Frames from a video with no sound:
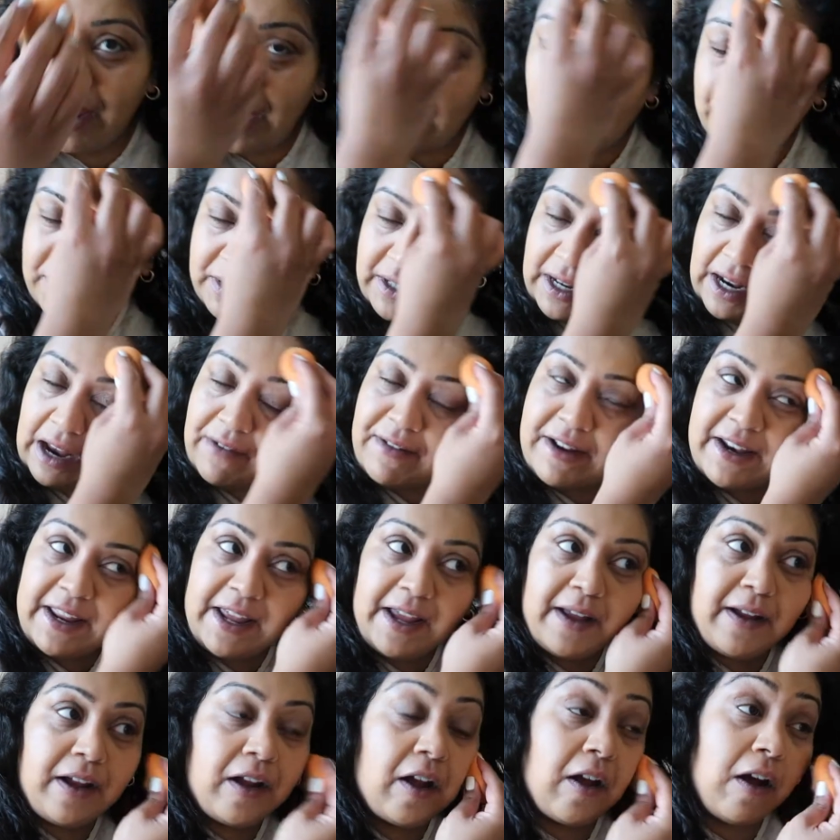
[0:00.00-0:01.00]
I'm just gonna get
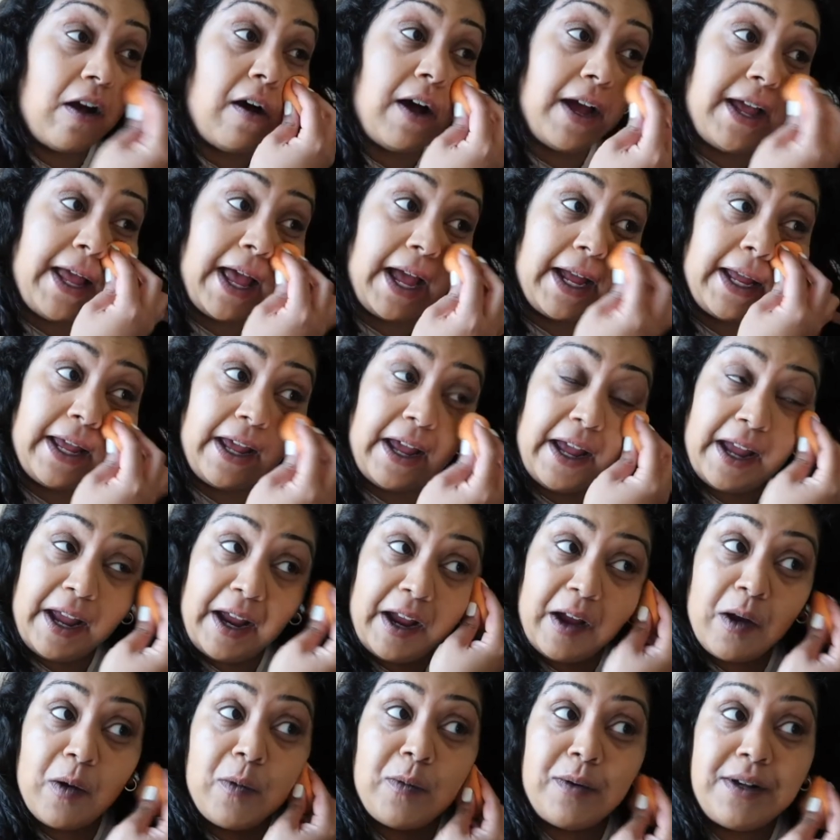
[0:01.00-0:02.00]
ready.
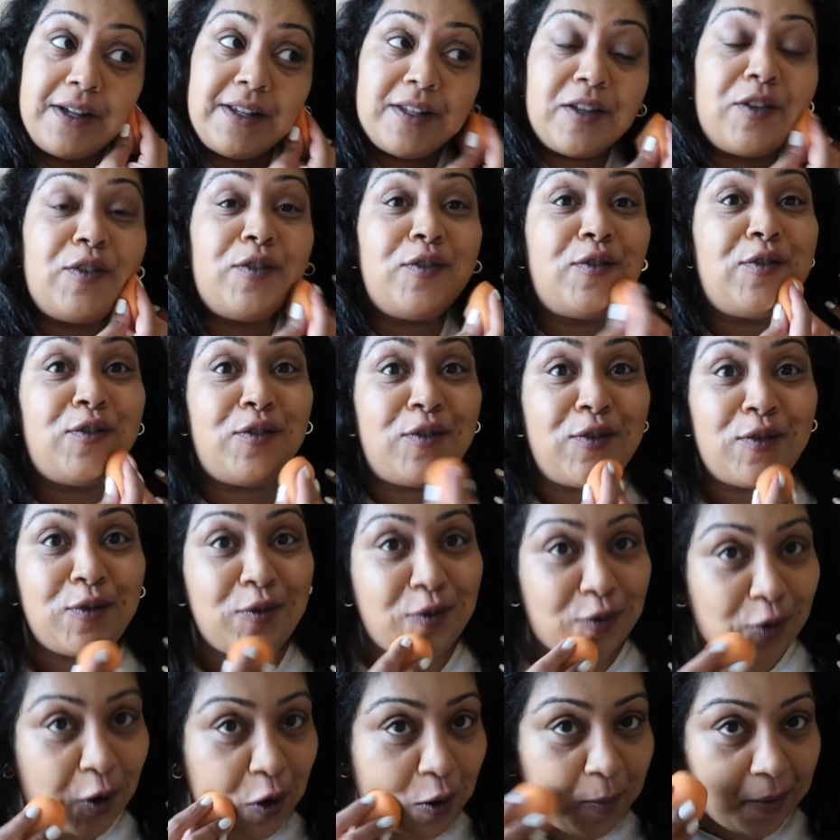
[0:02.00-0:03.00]
Kayaking was
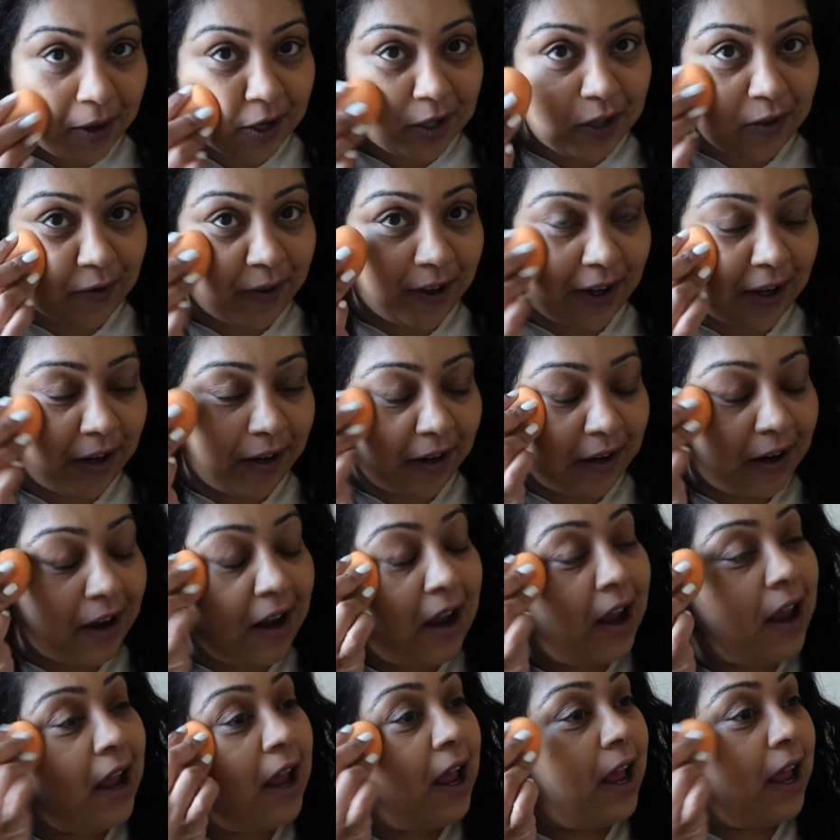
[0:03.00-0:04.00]
so much fun.
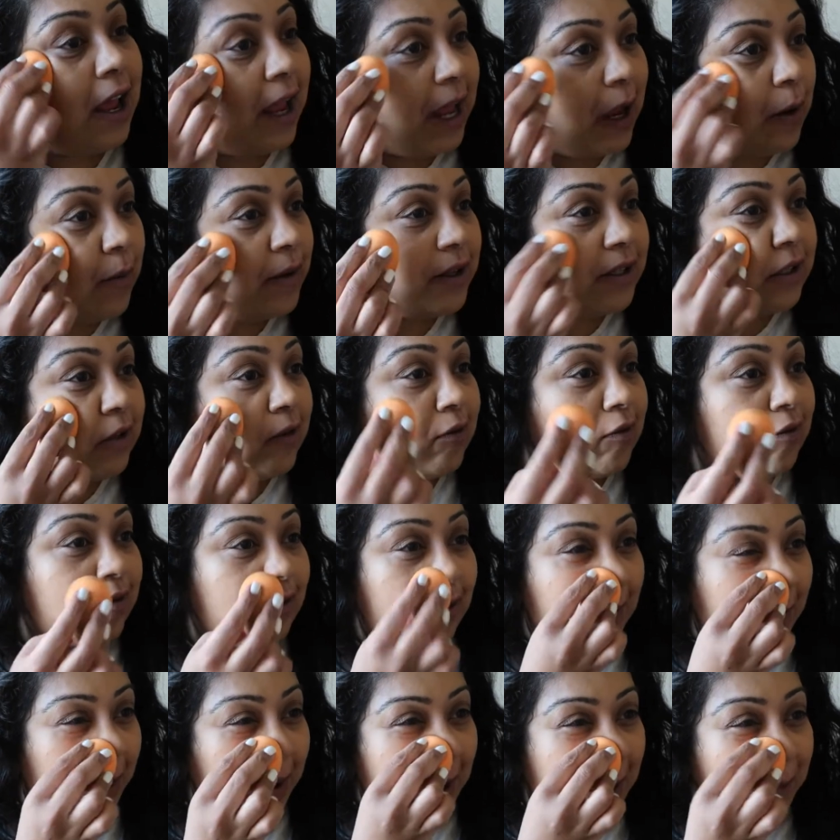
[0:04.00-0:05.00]
It was
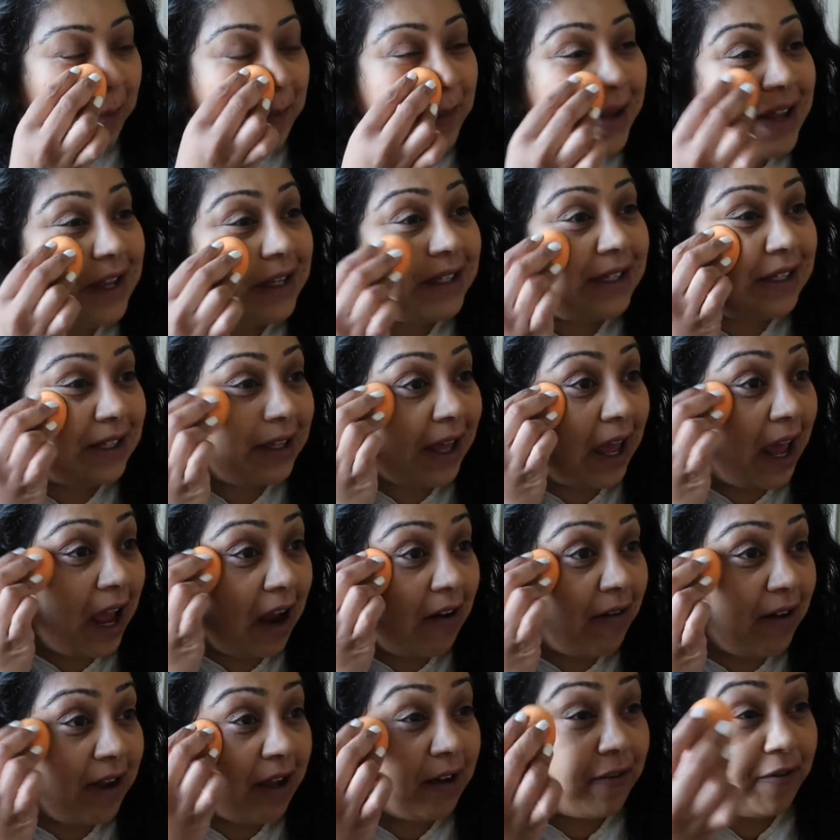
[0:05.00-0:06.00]
a bit
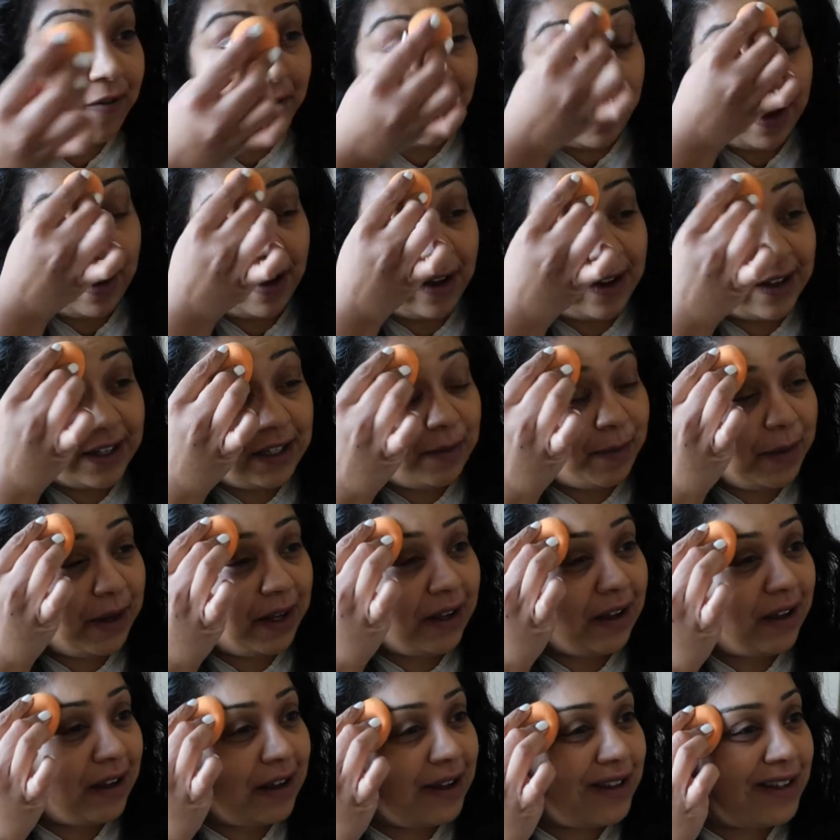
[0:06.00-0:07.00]
scary at first
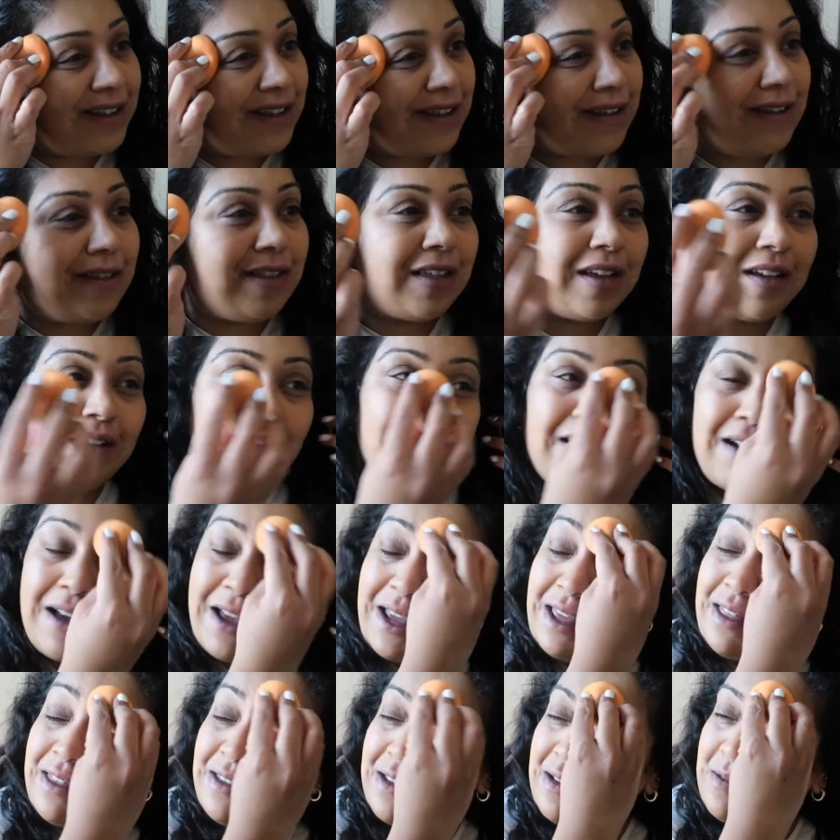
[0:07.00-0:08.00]
because the
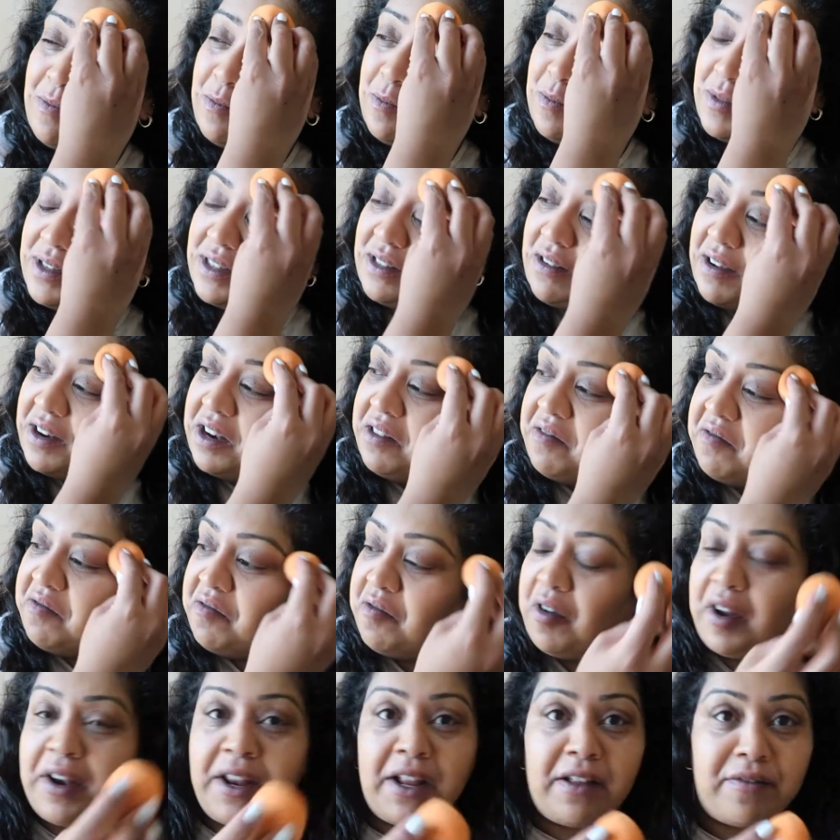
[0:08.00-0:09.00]
guy that was kind
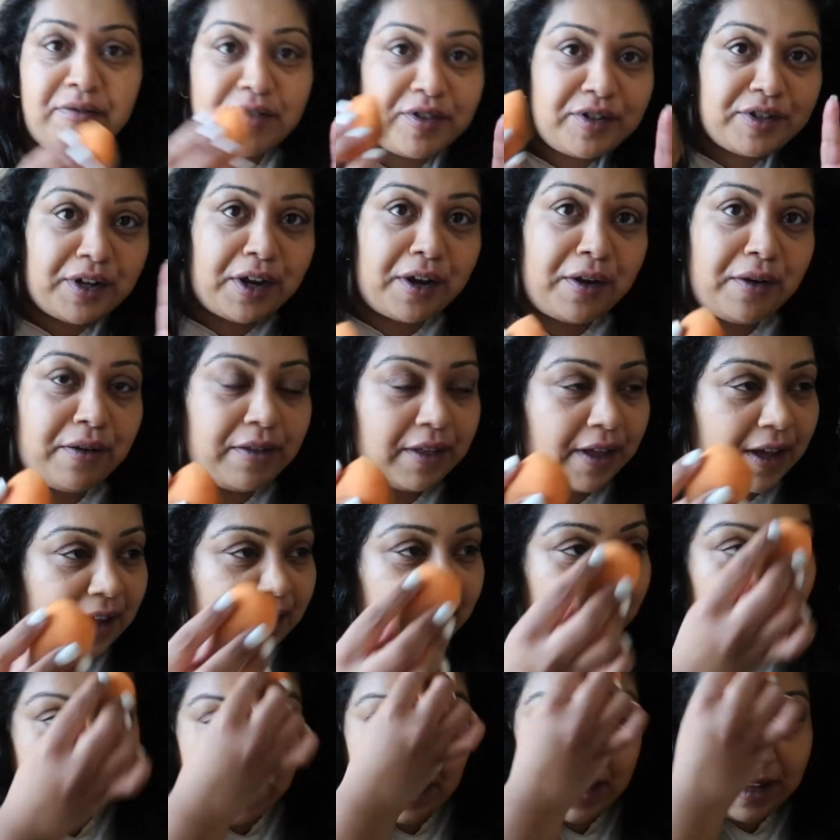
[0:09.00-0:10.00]
of running the show
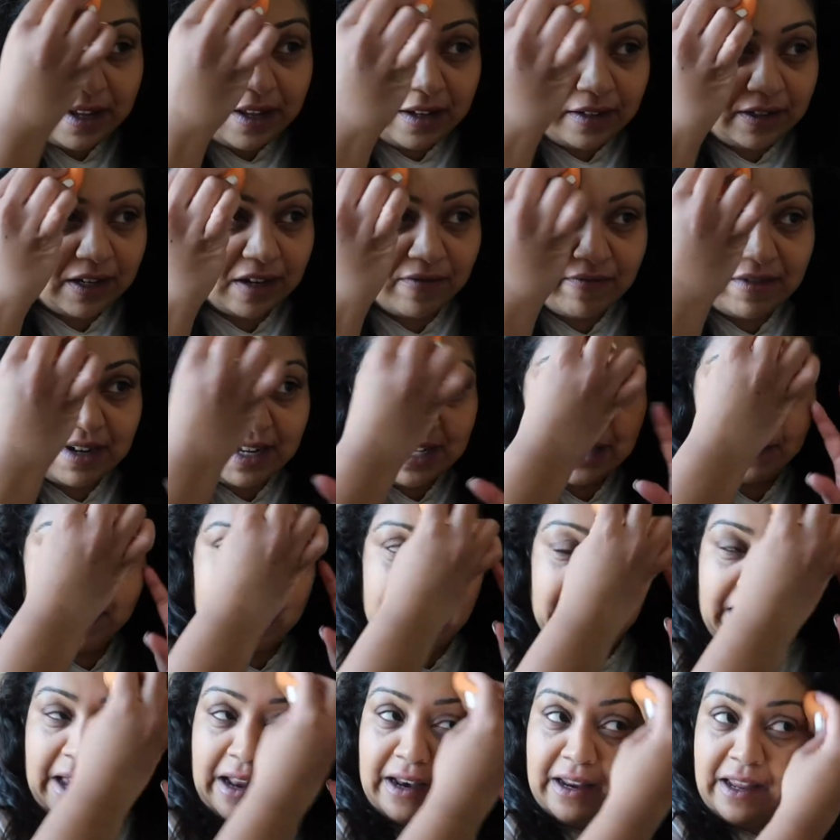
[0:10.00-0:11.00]
there didn't really
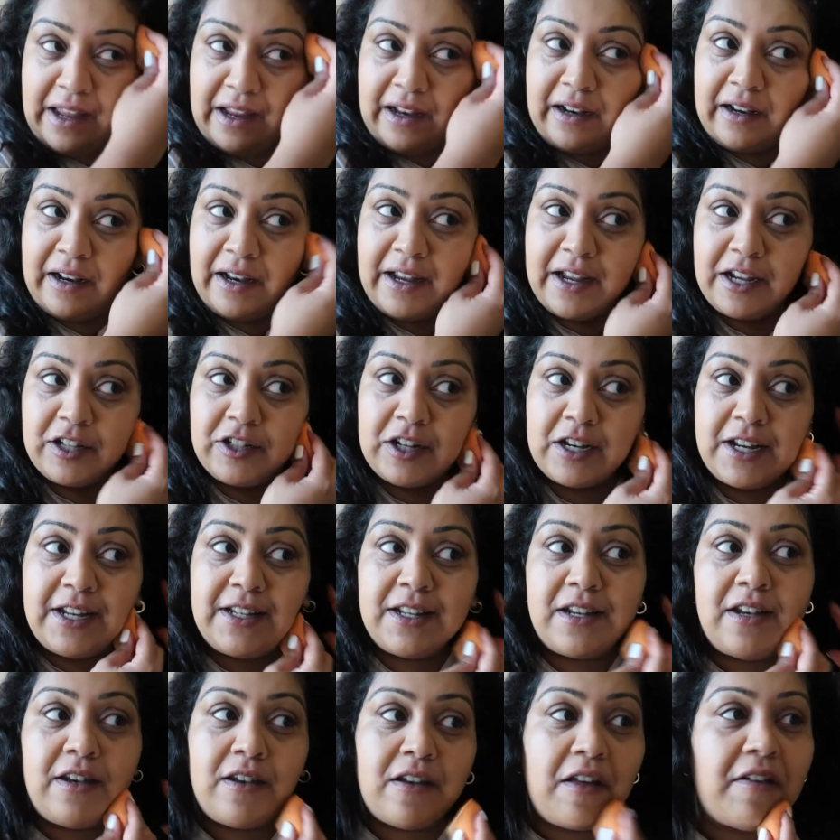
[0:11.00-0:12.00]
speak any English and he
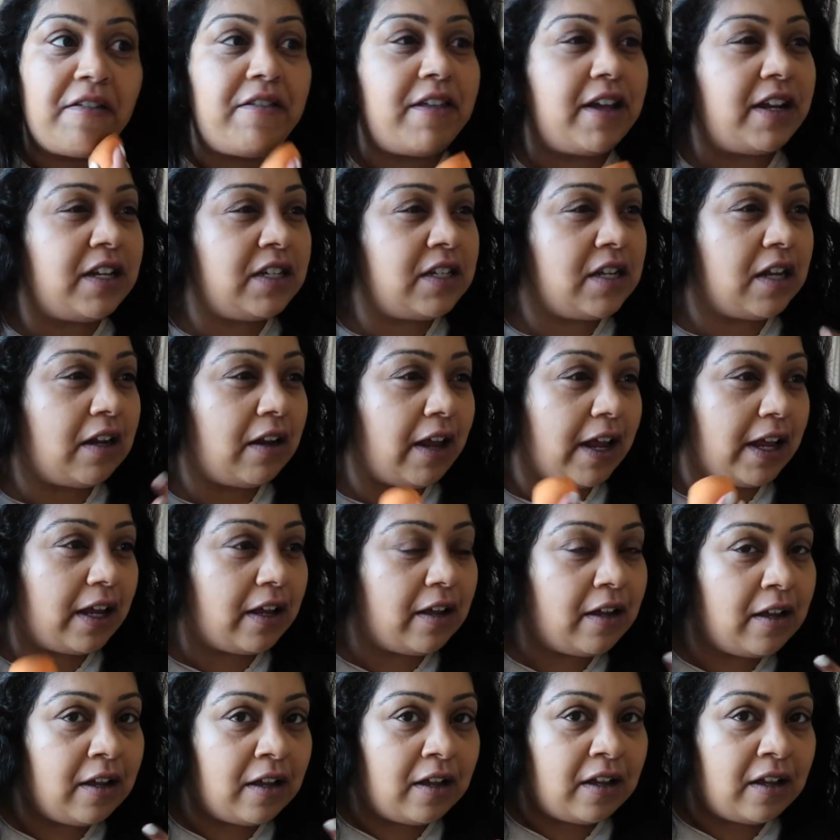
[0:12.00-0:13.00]
did nothing to like